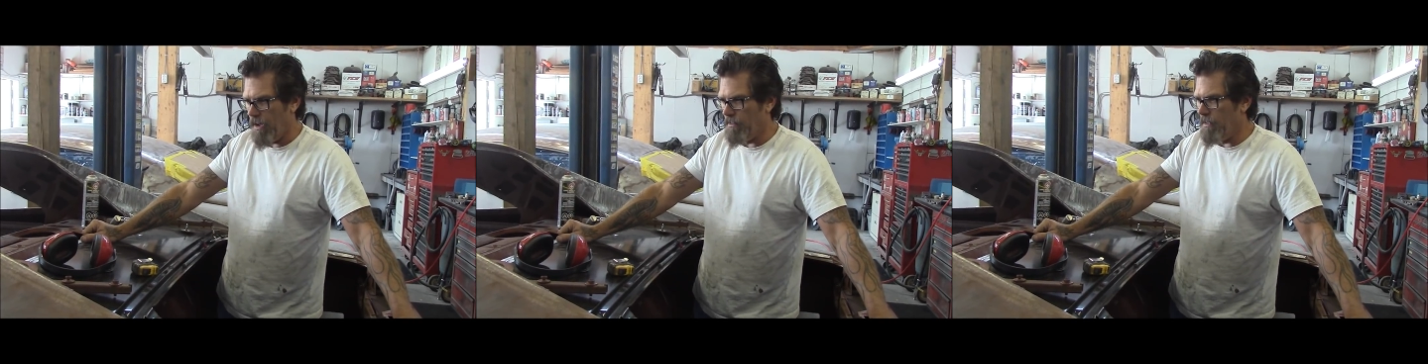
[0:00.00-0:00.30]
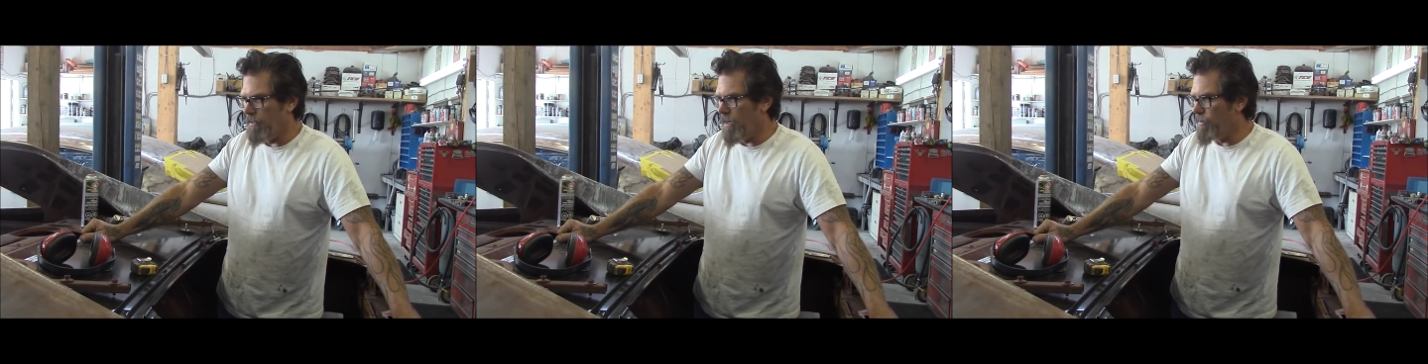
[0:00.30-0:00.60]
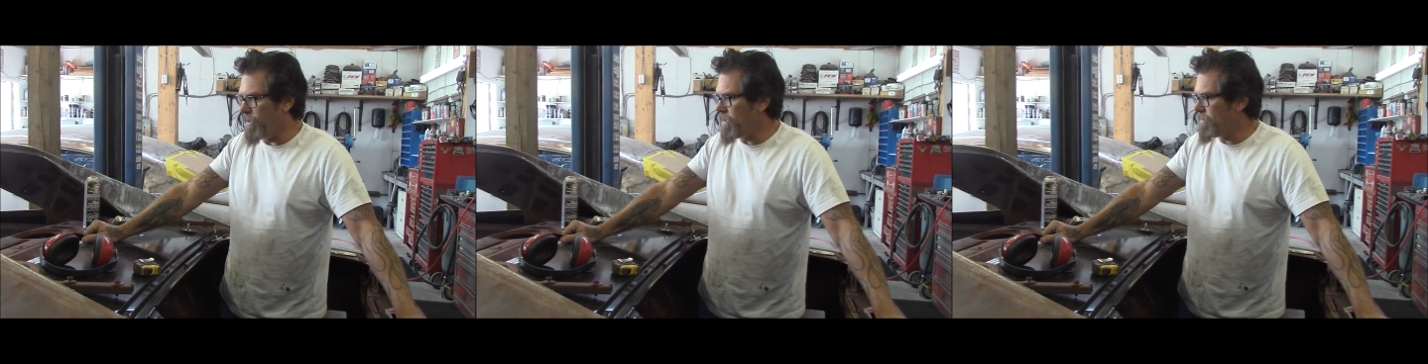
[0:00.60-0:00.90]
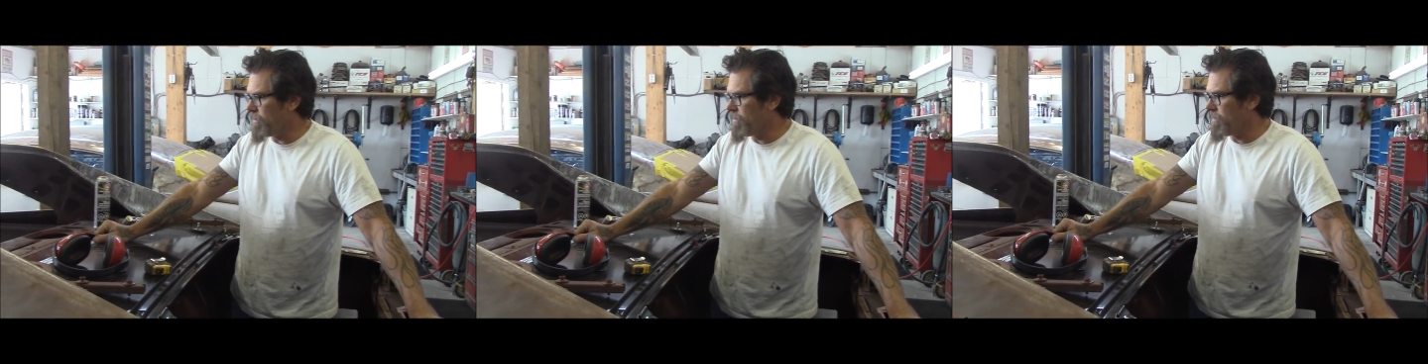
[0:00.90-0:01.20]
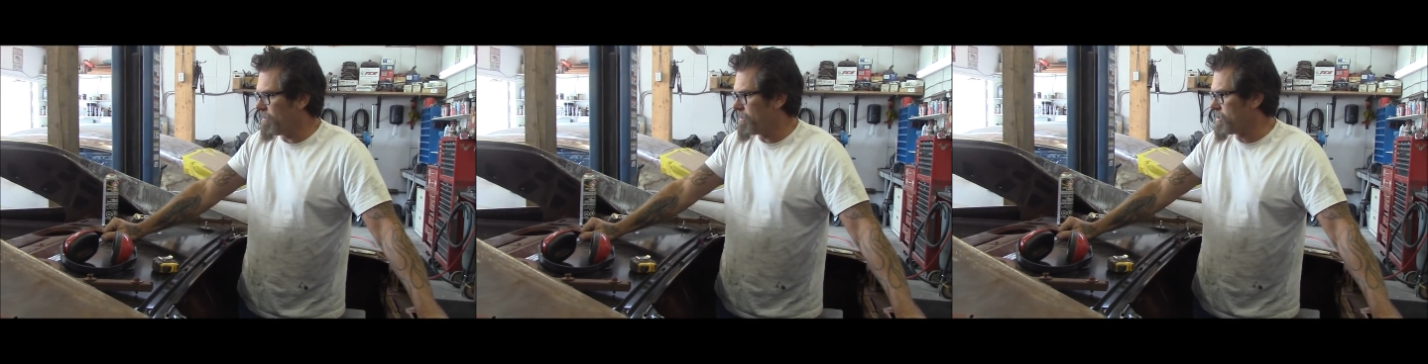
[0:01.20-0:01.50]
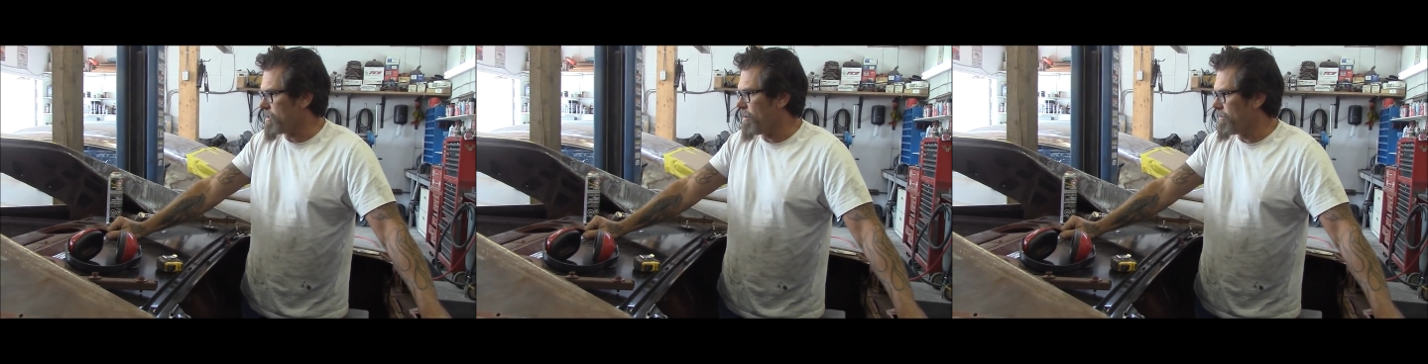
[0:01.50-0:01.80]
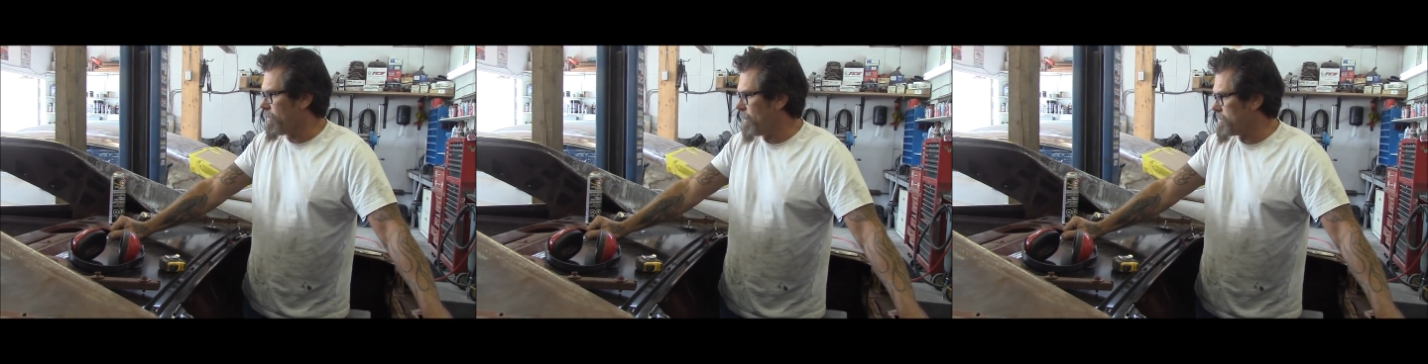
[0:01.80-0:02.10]
And then they would either
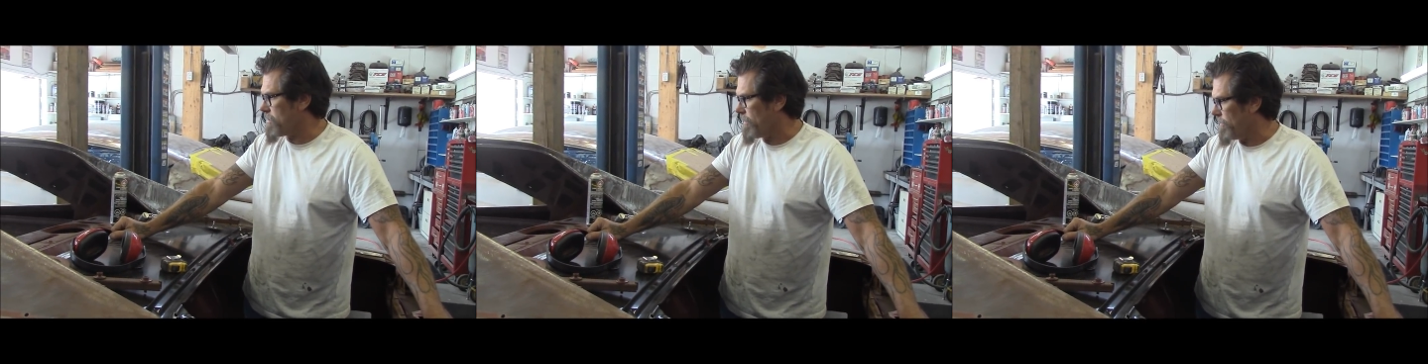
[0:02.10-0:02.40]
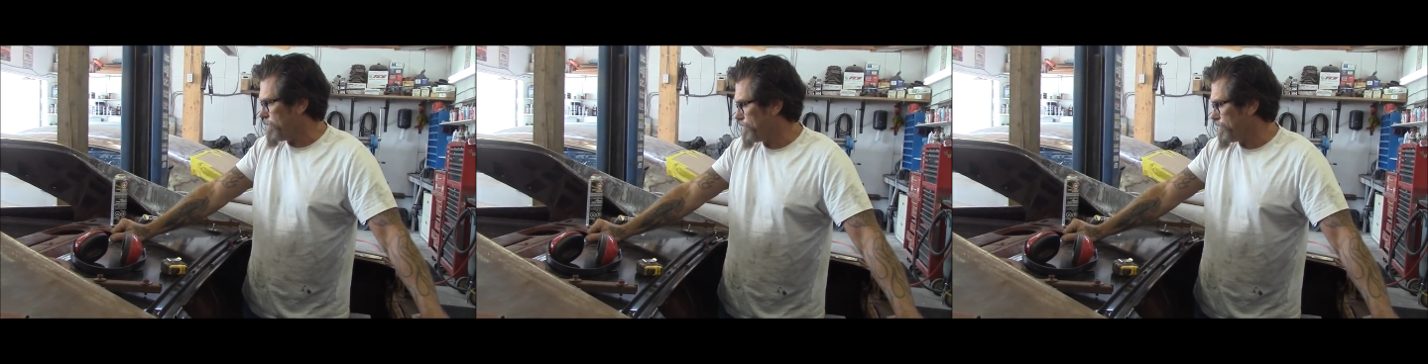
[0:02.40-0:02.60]
start or not start.